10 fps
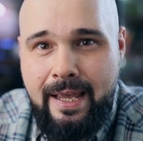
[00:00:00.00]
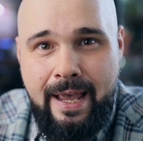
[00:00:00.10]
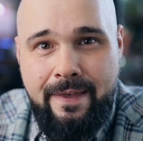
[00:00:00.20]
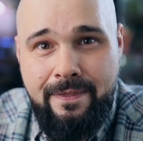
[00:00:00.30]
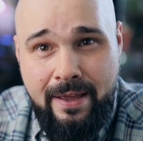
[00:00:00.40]

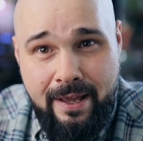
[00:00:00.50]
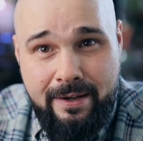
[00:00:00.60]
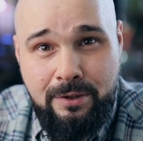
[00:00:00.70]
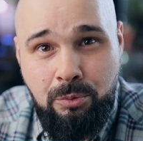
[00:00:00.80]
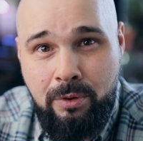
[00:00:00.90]
And
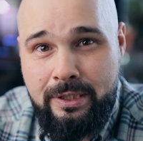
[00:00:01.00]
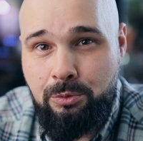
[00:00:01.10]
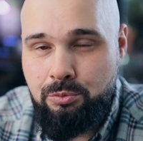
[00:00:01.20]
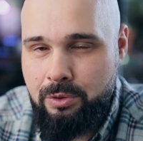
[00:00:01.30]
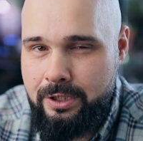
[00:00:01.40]
then the one that
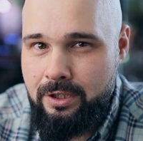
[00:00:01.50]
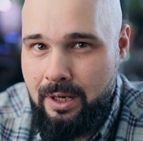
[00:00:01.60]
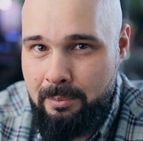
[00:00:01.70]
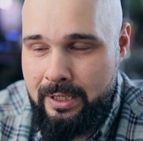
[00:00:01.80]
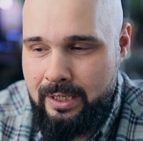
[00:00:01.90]
really
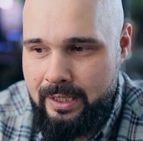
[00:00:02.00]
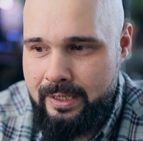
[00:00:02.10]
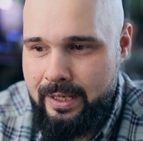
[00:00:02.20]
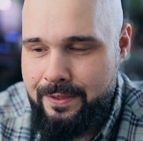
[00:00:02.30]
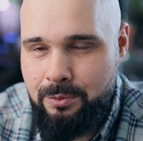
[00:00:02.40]
caught my
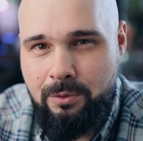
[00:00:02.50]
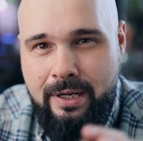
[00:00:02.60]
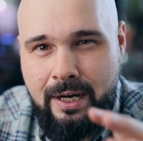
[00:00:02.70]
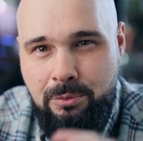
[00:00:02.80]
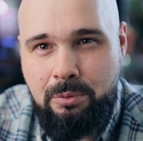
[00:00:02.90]
eye and the
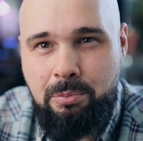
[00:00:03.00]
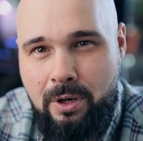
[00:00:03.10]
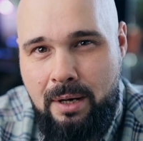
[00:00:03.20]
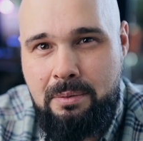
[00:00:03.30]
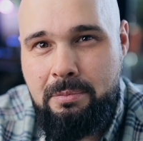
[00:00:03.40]
one I will
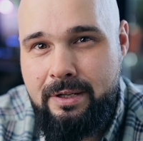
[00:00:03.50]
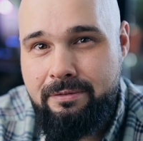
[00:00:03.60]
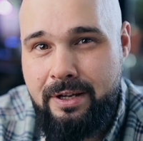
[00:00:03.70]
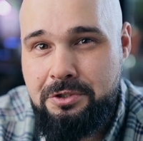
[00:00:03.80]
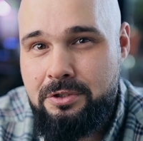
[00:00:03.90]
probably
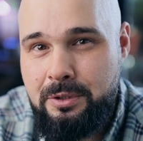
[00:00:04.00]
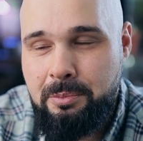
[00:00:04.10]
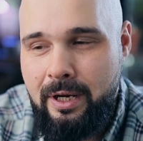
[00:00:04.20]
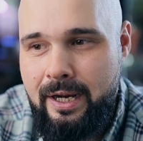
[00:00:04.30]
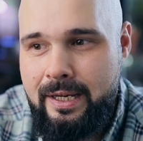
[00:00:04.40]
eventually
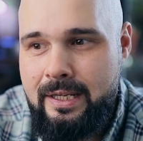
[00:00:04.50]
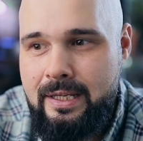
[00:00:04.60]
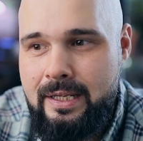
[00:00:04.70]
buy